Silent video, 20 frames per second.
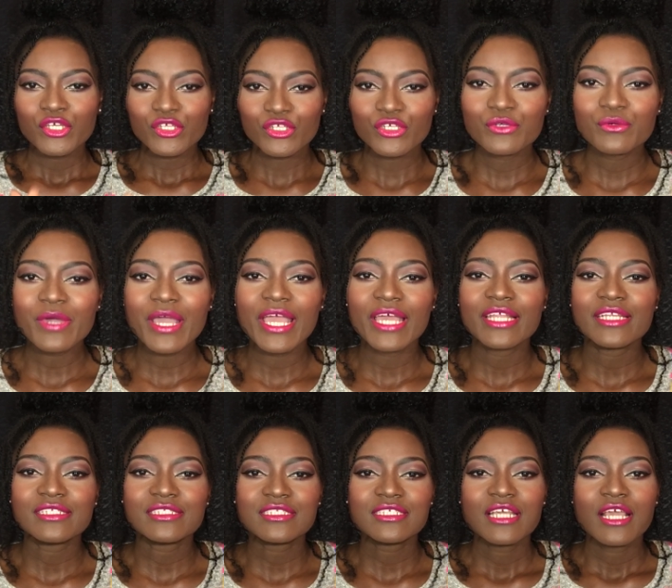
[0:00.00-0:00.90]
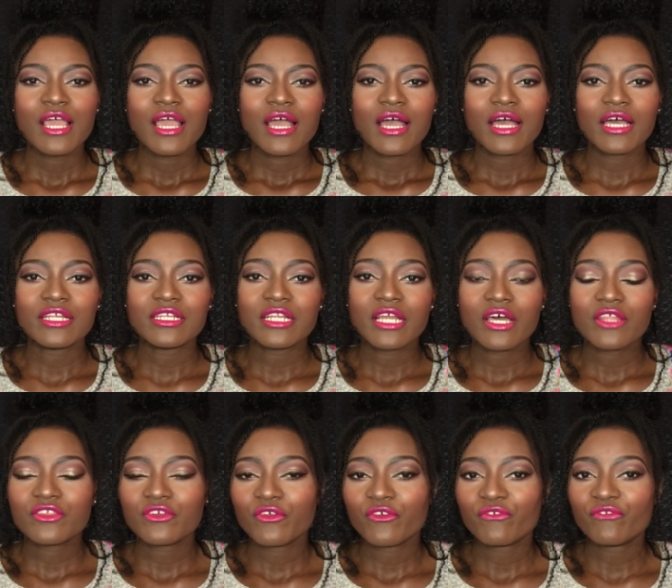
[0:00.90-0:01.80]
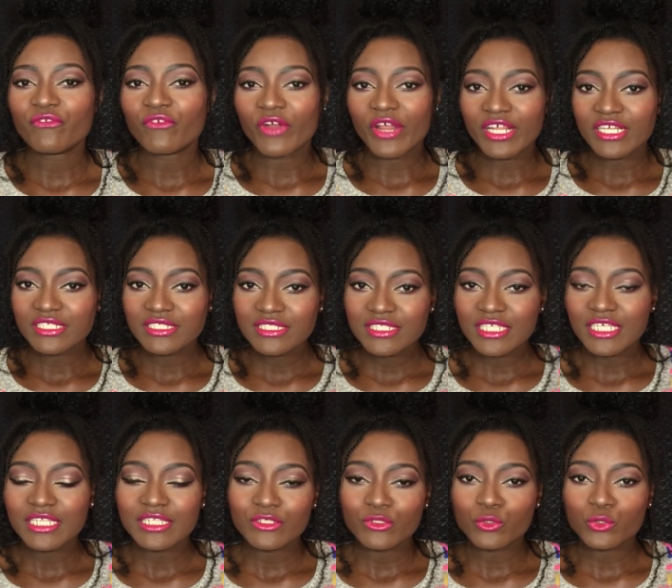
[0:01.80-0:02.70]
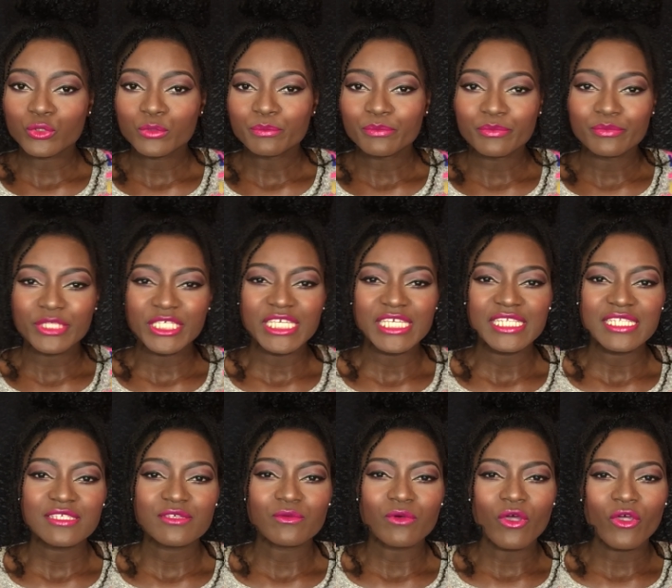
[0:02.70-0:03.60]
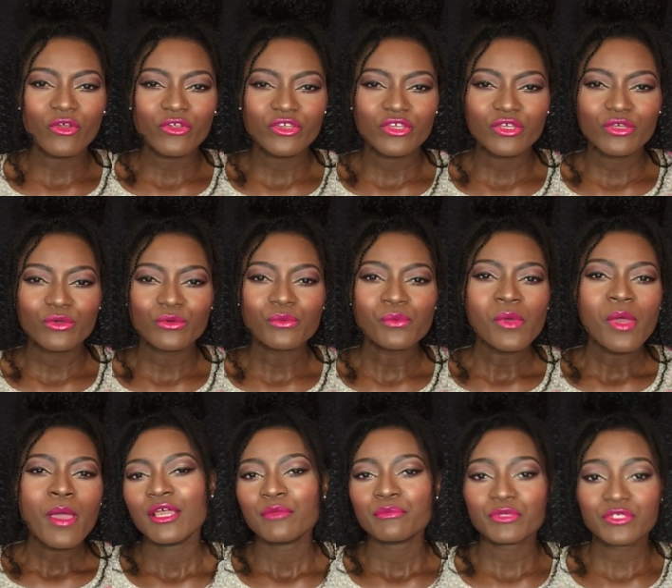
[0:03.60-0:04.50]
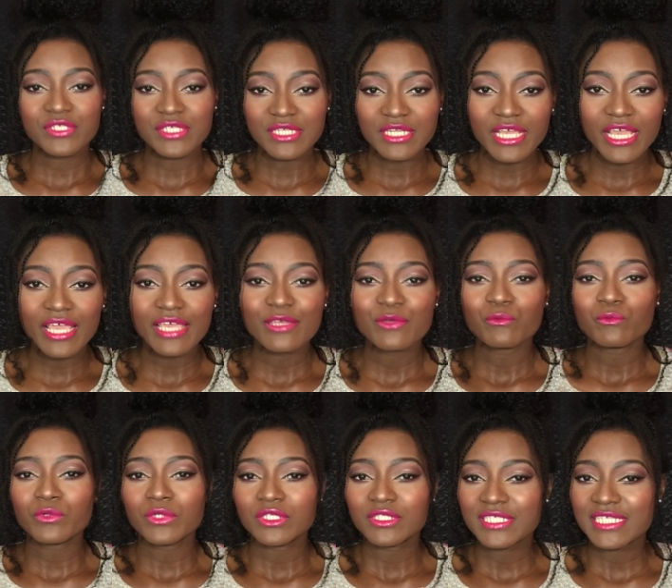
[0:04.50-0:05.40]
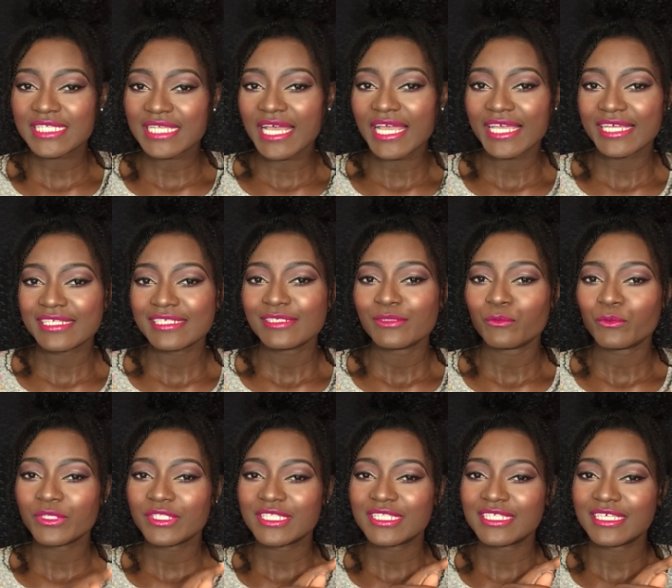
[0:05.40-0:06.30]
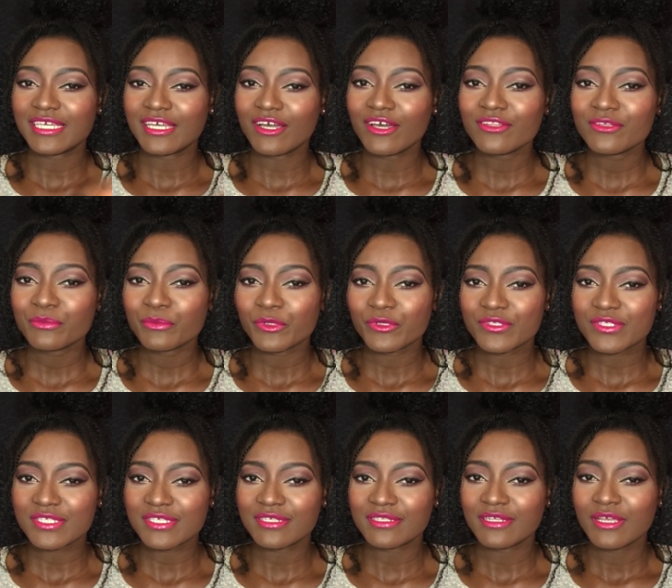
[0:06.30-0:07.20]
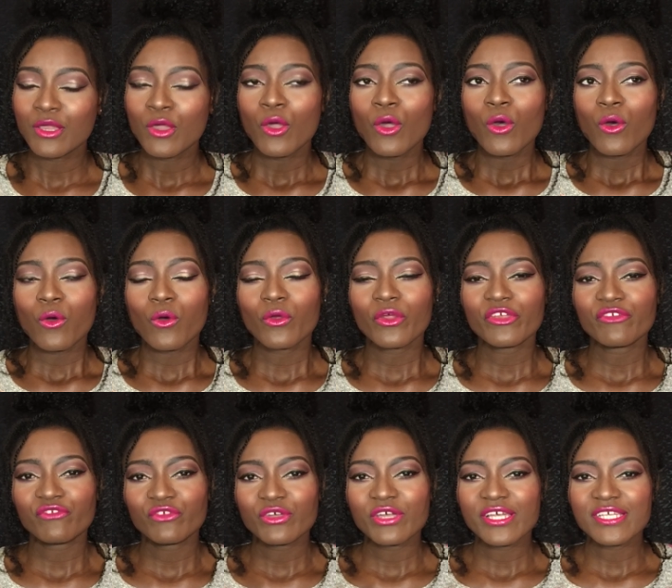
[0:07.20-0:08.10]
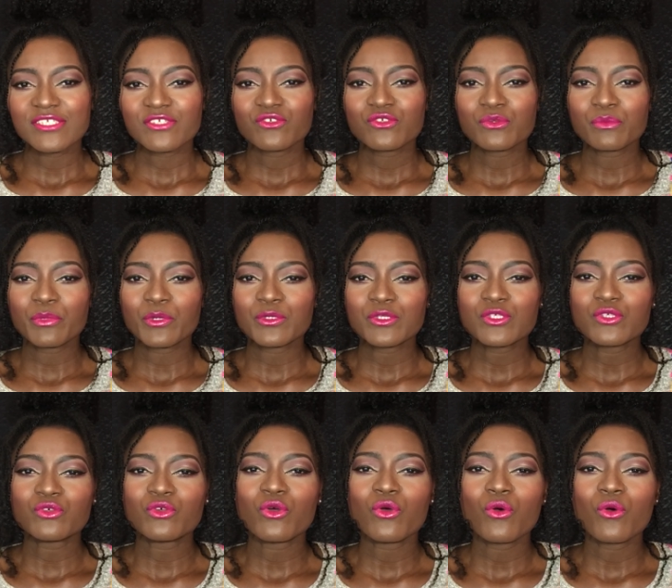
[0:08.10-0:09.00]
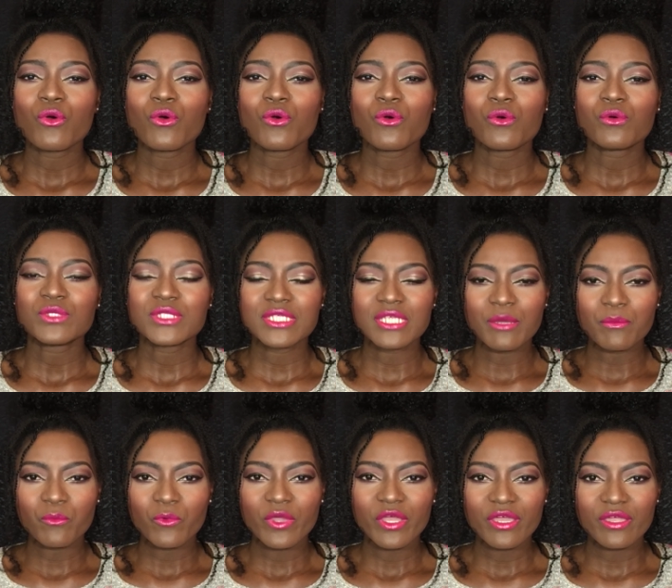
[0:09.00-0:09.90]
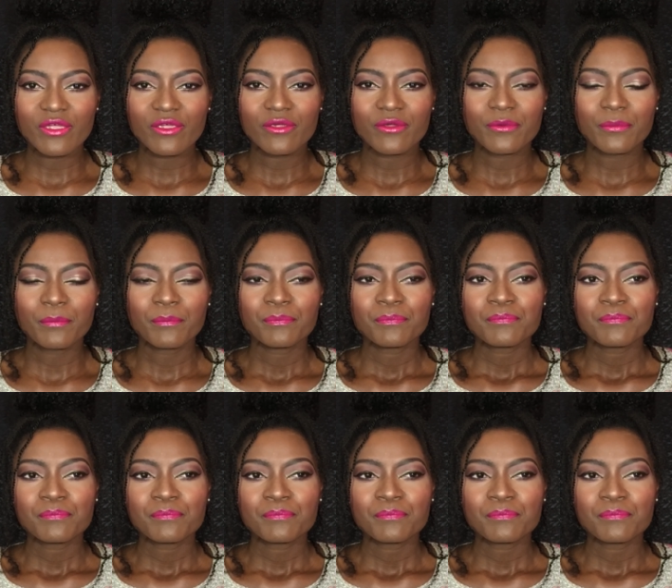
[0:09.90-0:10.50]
You and another friend in the group begin to argue. Person A will side with the other person. Or if you guys are supposed to go somewhere